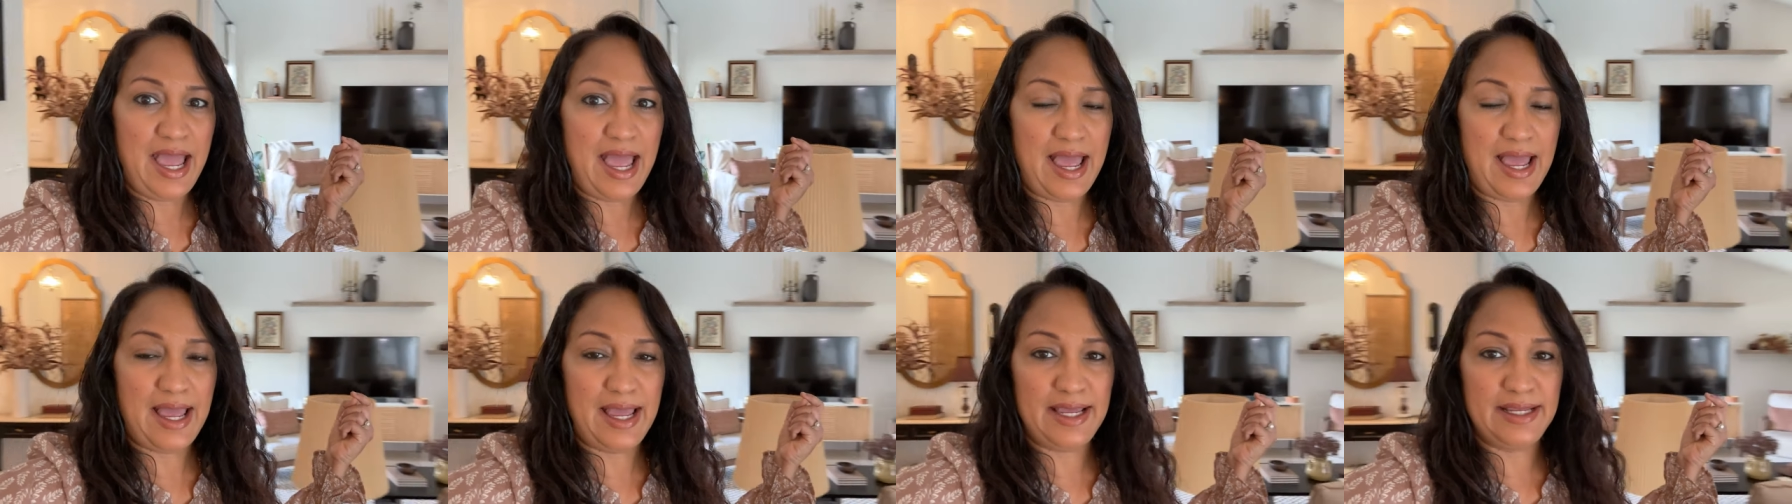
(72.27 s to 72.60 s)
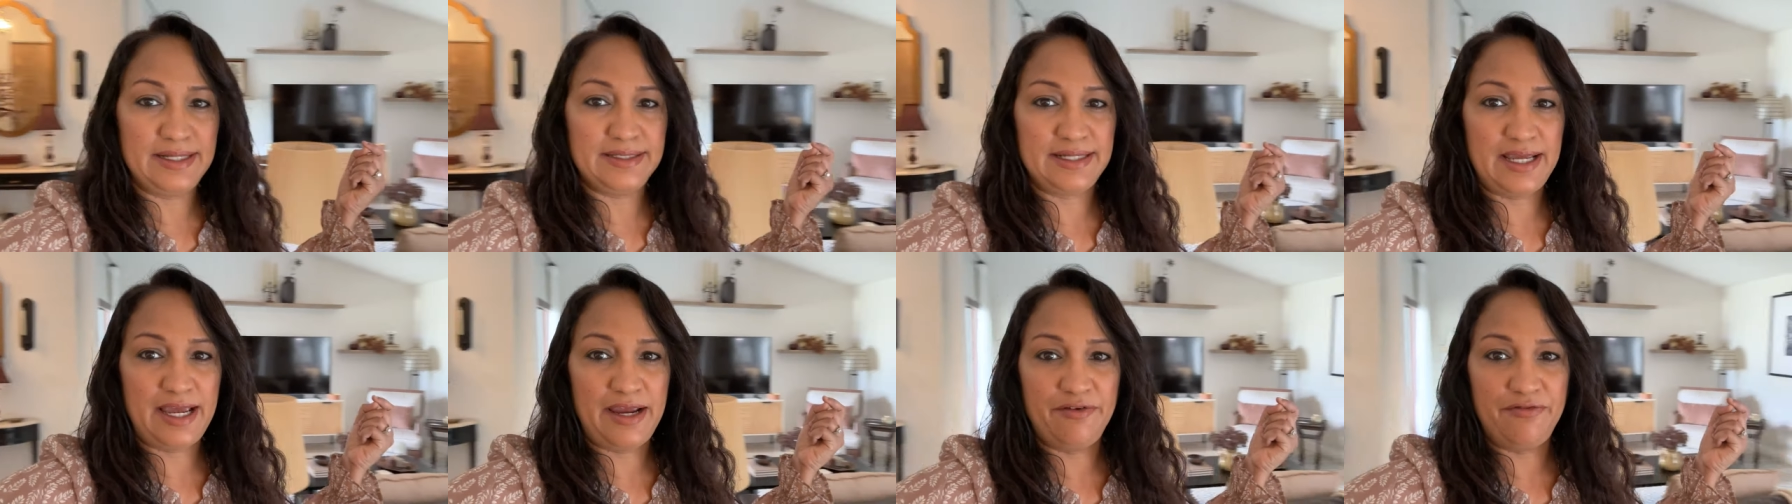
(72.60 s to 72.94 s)

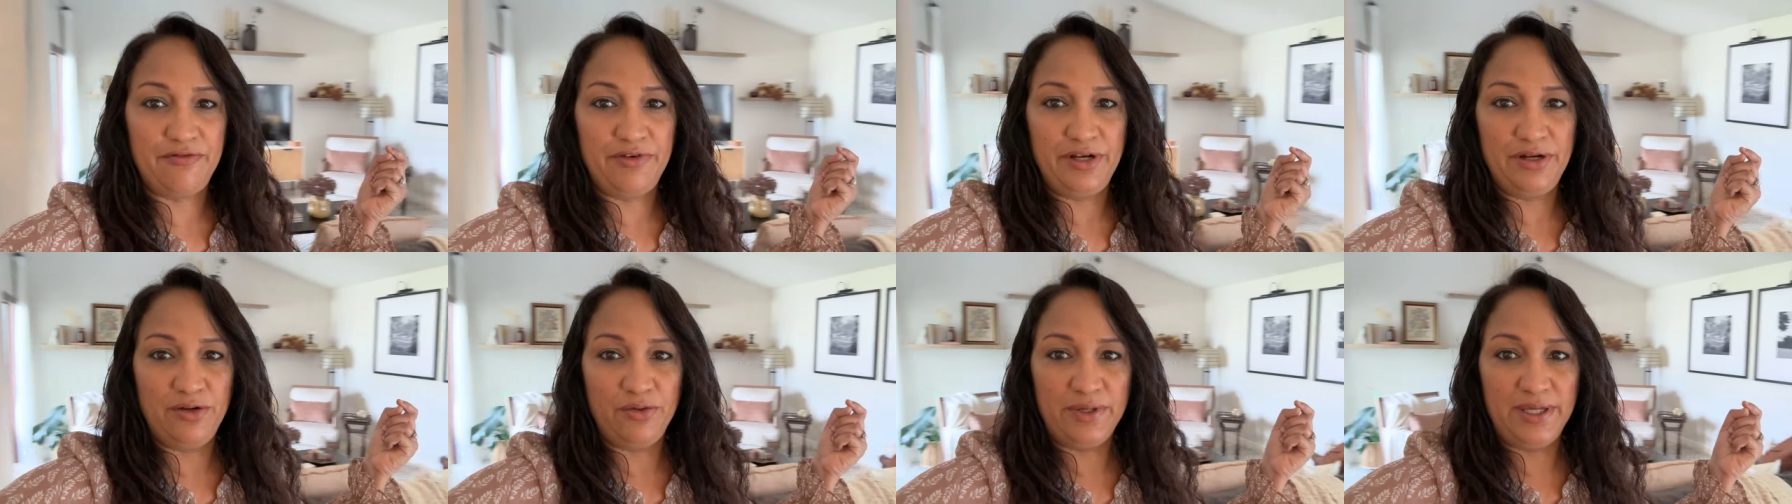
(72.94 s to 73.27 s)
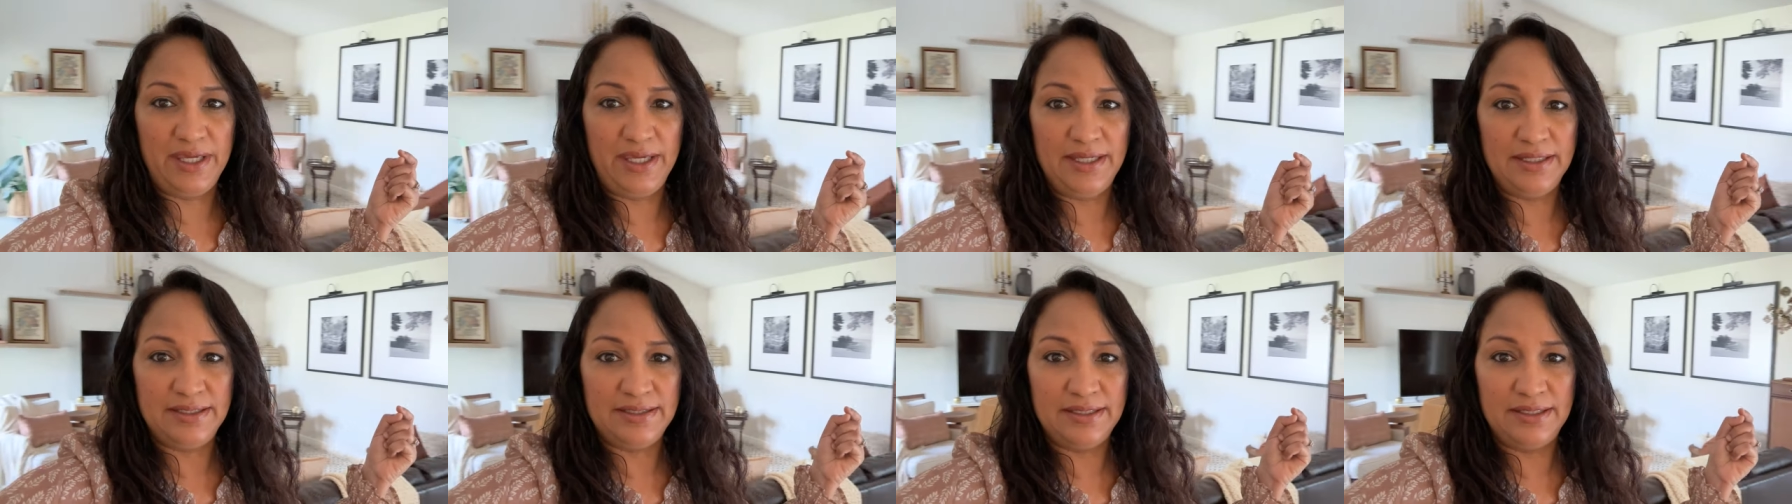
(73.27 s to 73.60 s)
and I
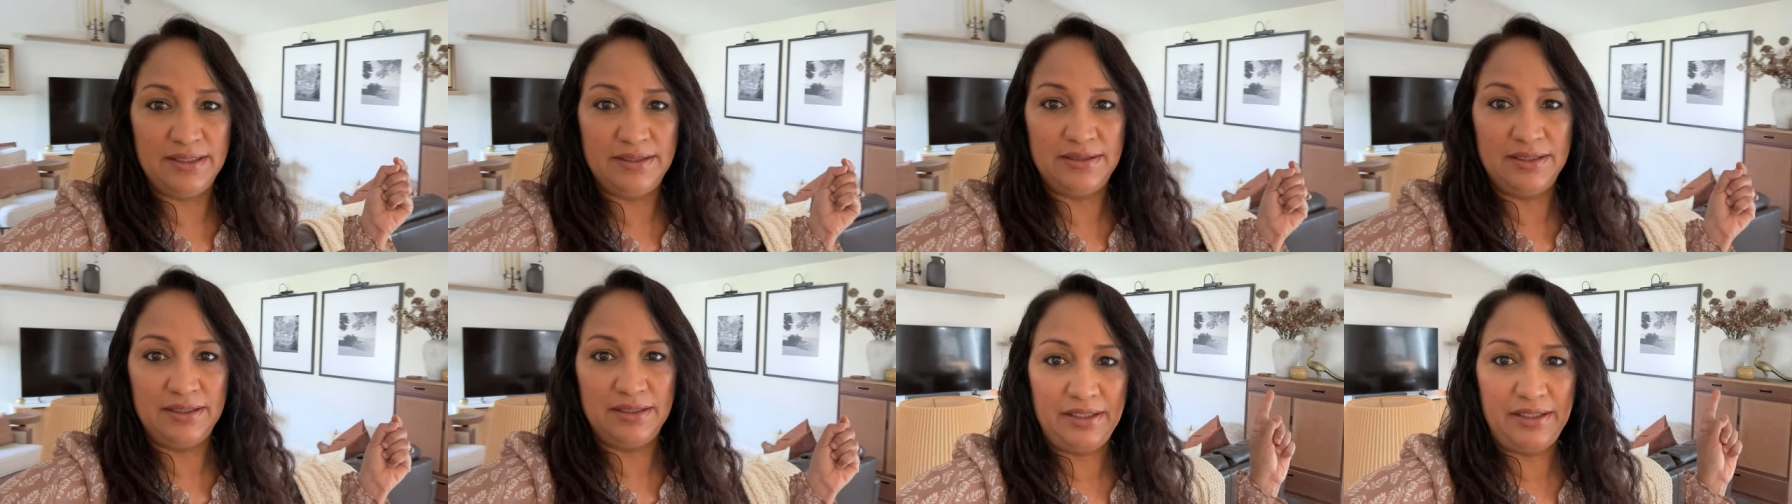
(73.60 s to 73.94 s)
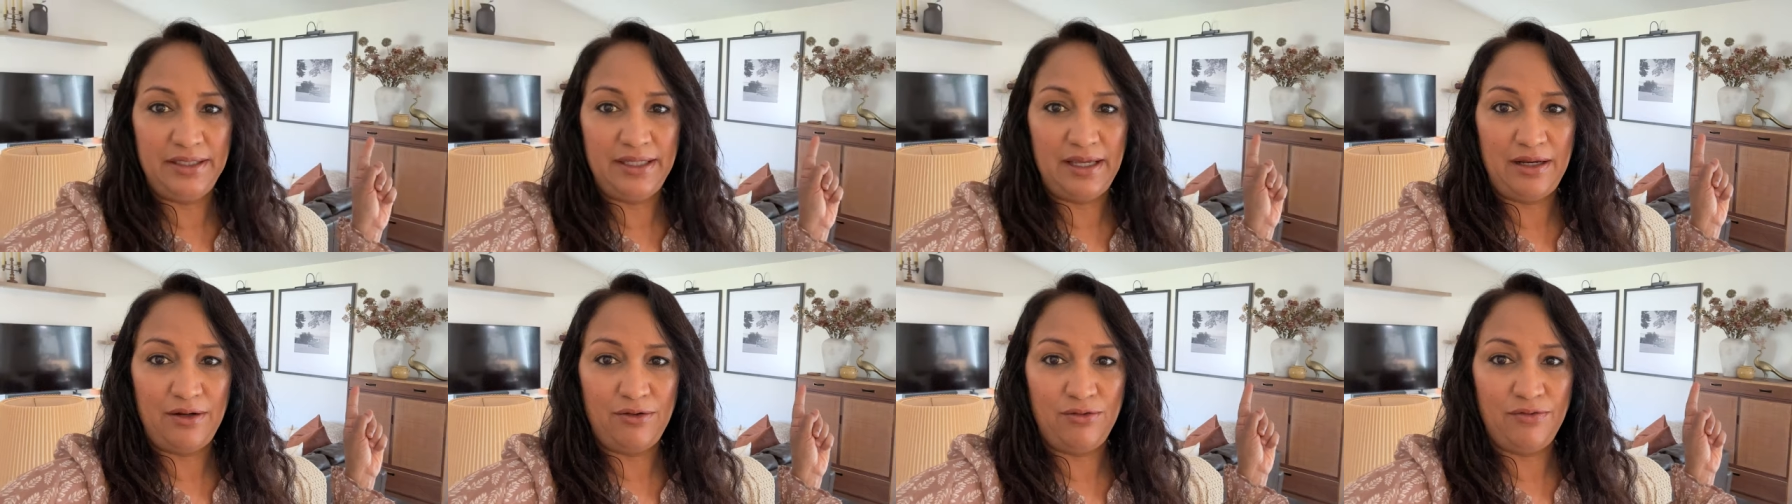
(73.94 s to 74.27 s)
relocated the
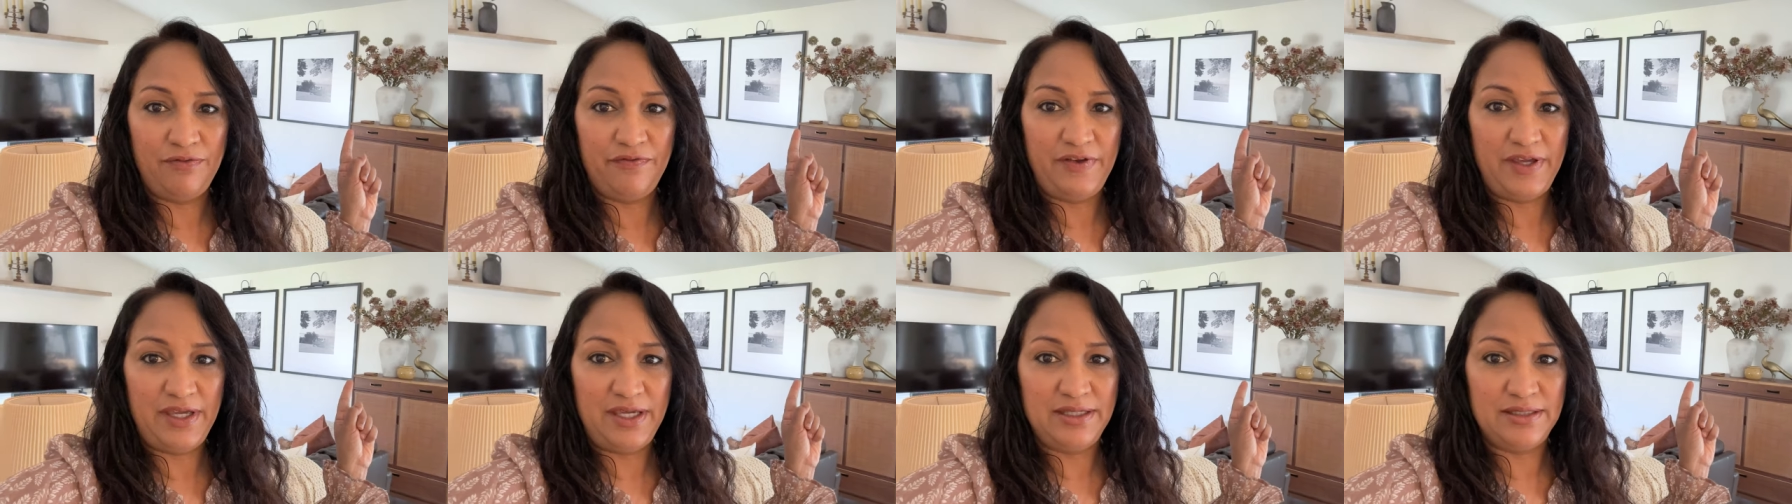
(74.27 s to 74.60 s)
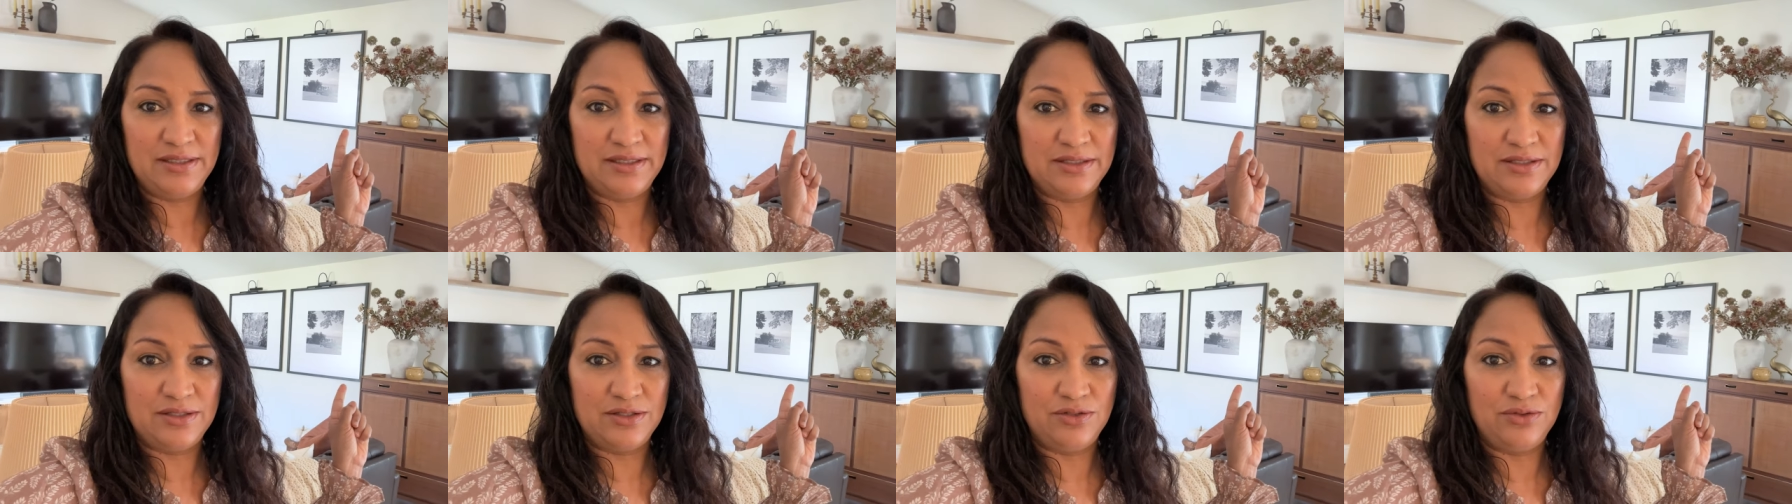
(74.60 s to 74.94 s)
yellow
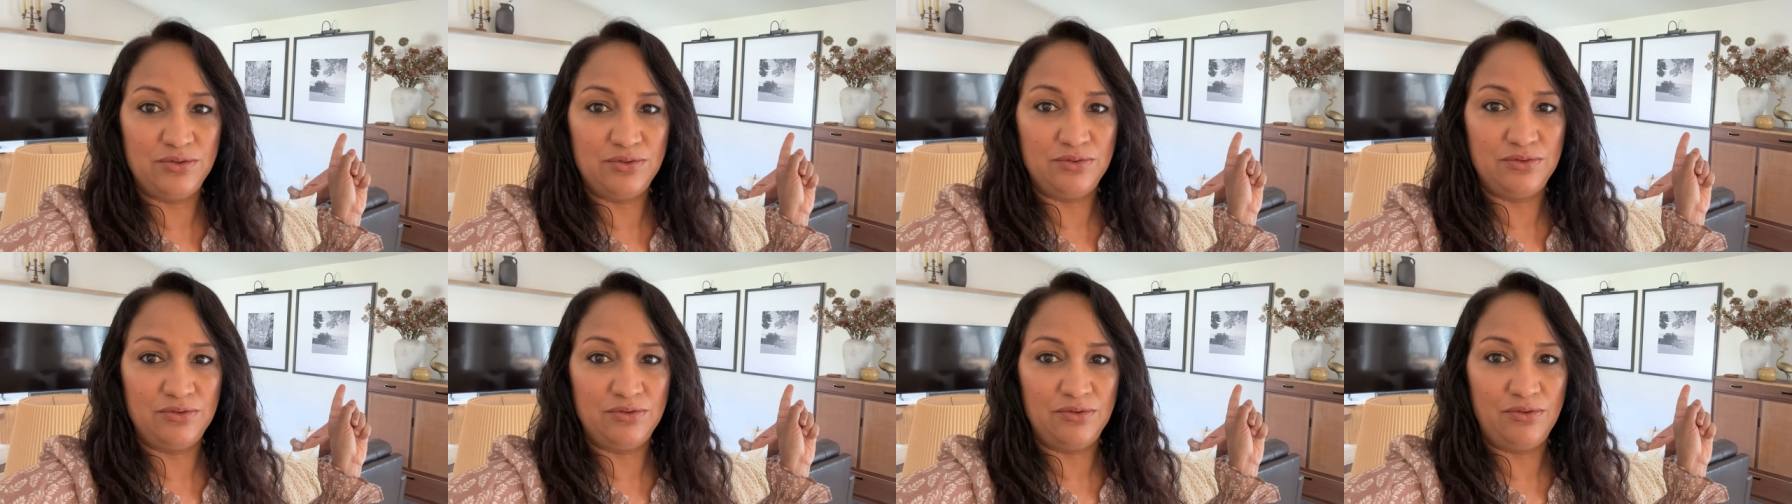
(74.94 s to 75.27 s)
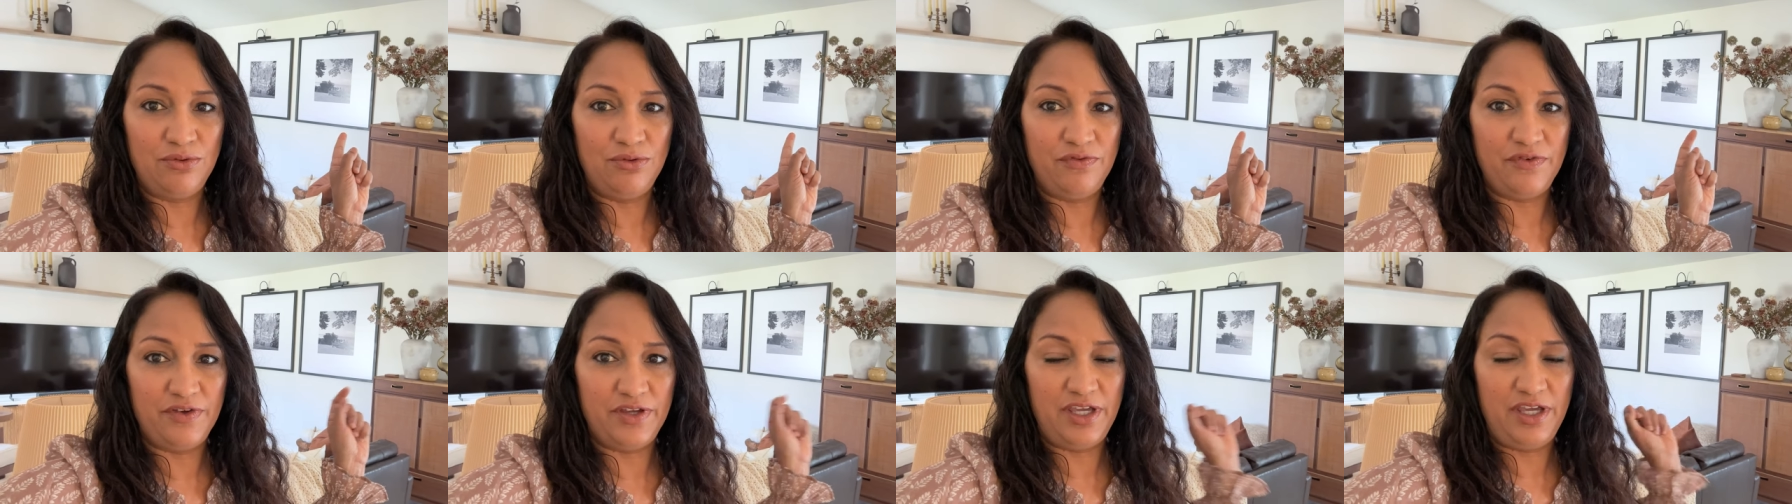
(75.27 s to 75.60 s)
vase to
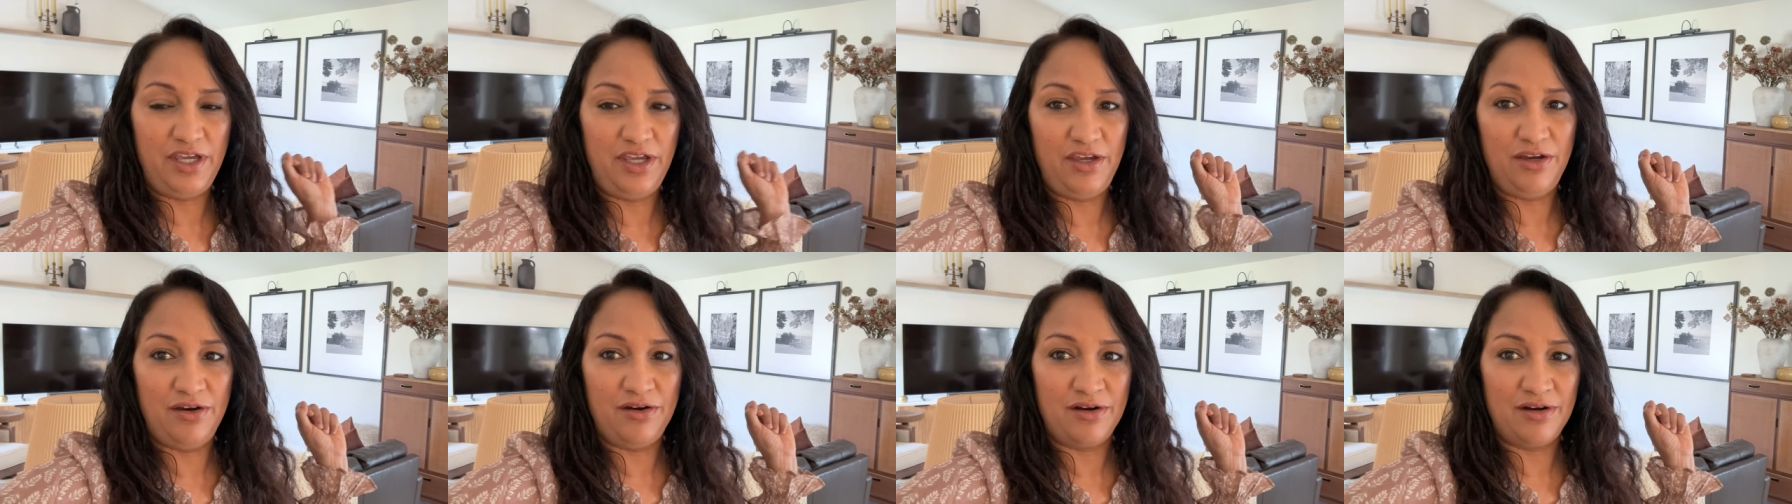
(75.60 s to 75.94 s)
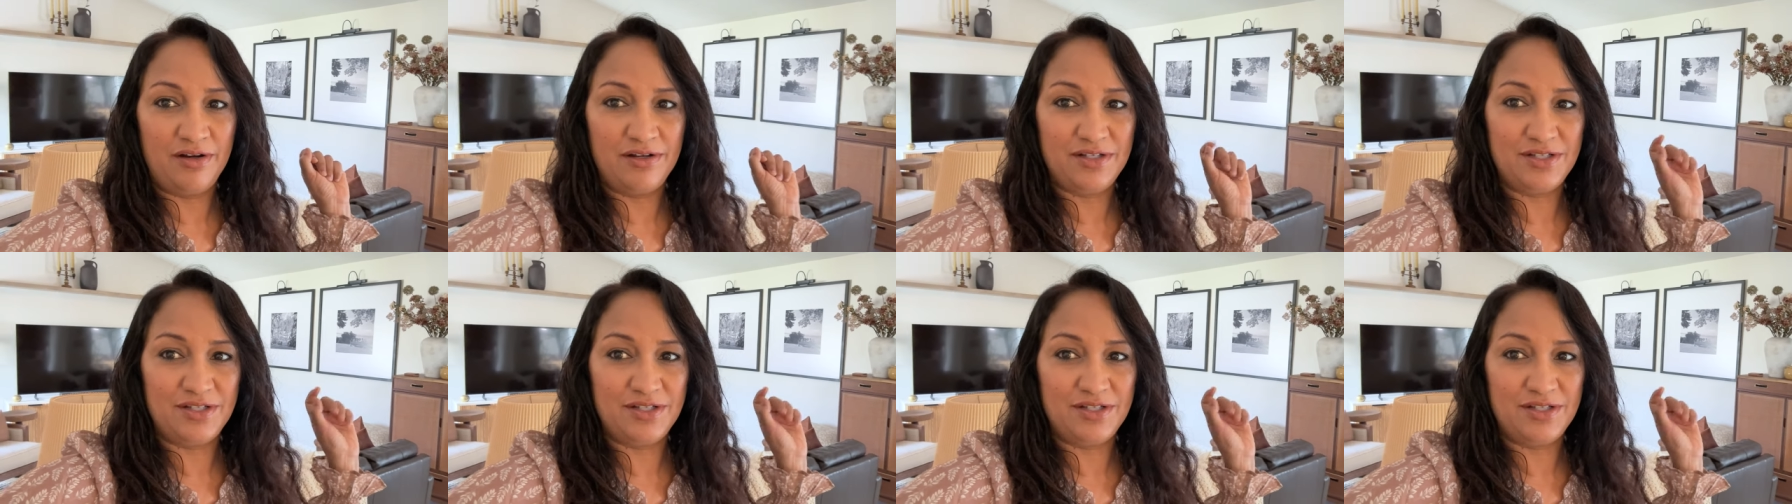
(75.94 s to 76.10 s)
over here.